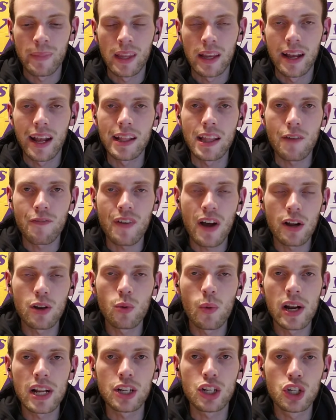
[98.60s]
And they found
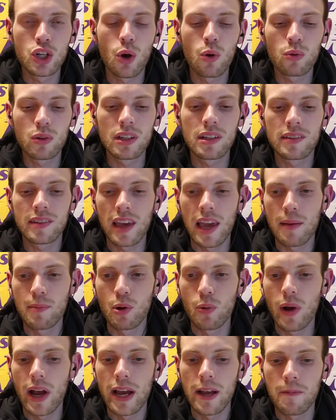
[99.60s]
a way to choke this game
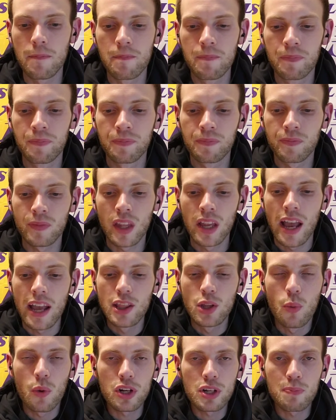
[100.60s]
away.
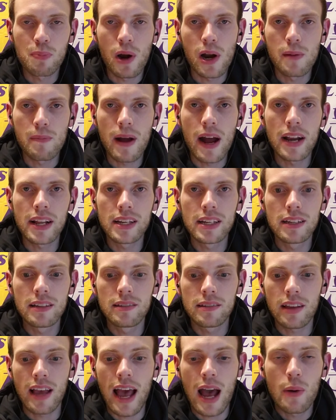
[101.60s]
And the worst part about it
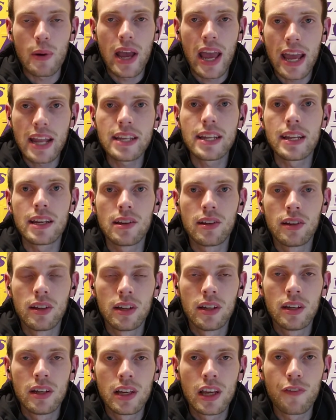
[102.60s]
is how it ended.
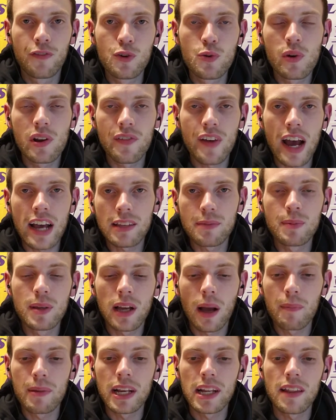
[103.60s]
If you would have asked me
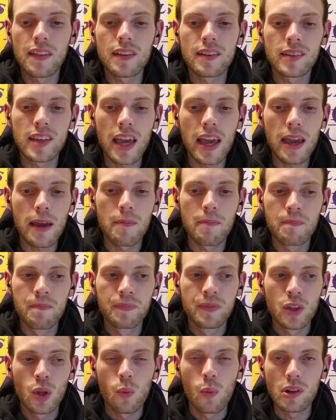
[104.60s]
coming into this game,
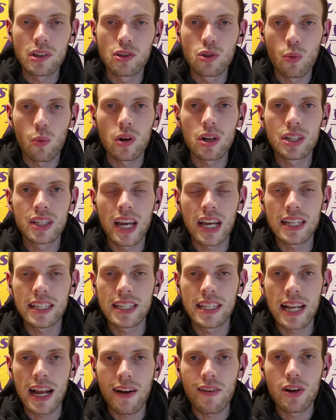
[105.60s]
what's the worst case
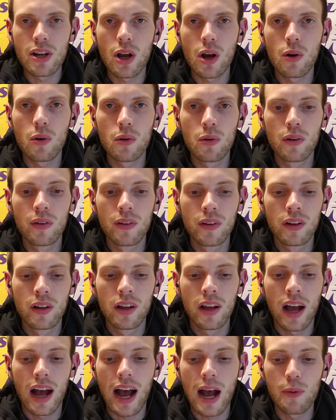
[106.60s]
scenario?
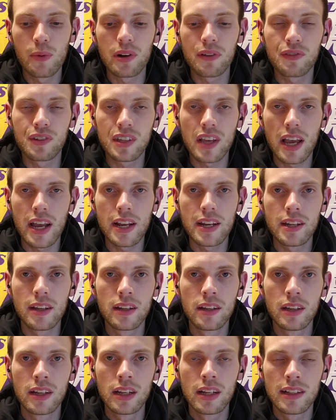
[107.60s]
I would have said
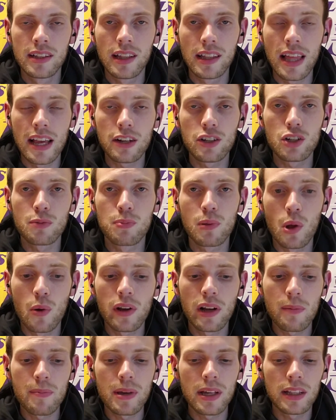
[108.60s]
the Lakers
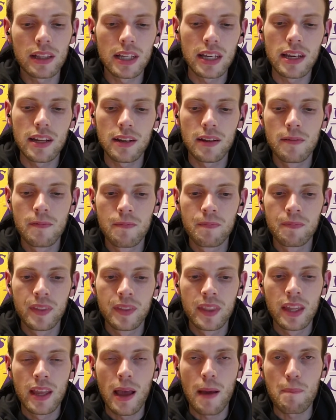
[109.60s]
blowing a big lead
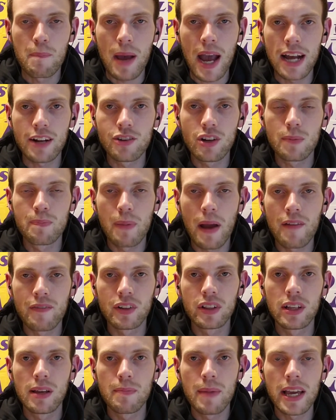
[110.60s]
and Pat
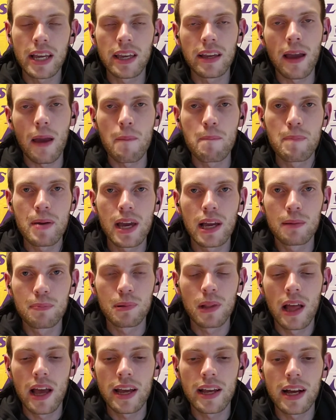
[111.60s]
Beverley making a big
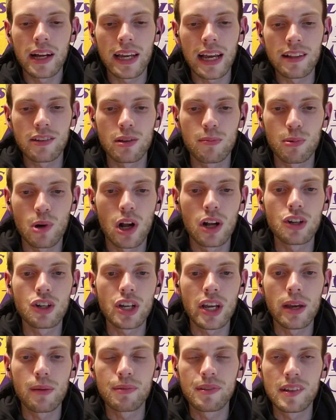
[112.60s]
play against LeBron
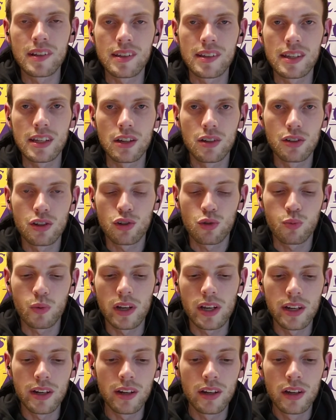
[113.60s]
James to seal this
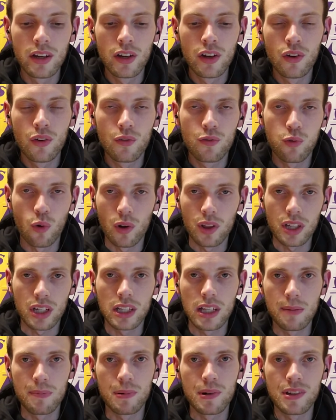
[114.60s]
win for the
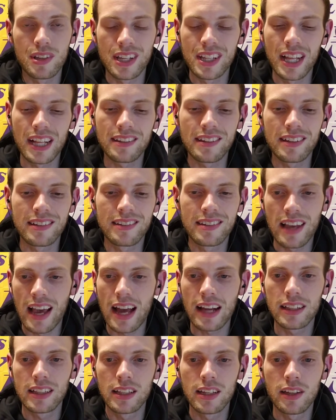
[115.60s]
Clippers. And that's
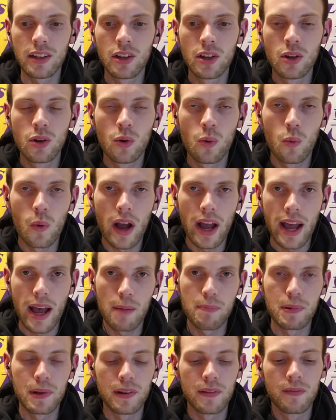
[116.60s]
exactly what
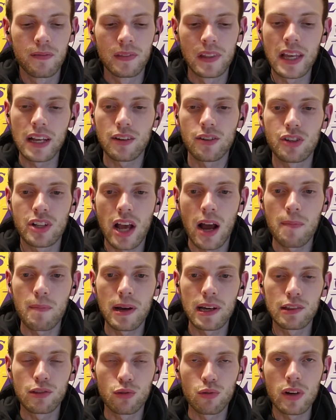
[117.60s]
happened. Lakers down
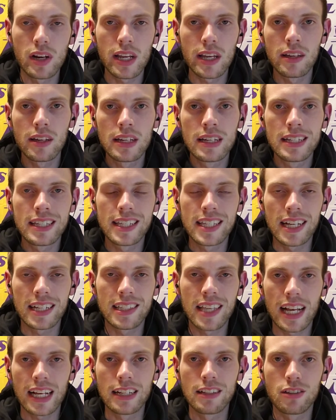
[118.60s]
by 3,
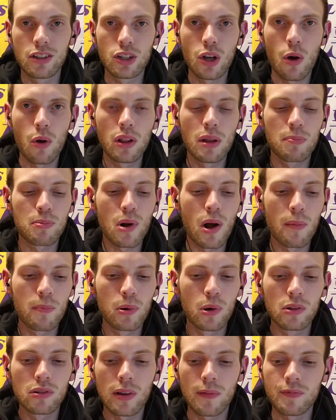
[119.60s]
6 seconds to go. LeBron
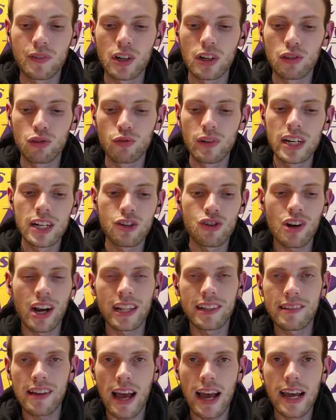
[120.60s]
pulls up for a 3 to
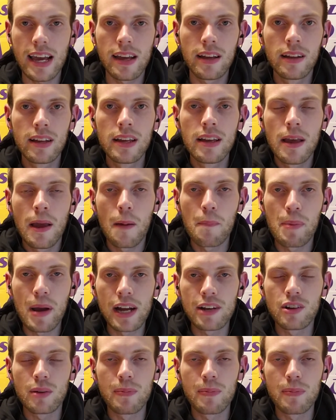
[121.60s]
try to tie it, and Pat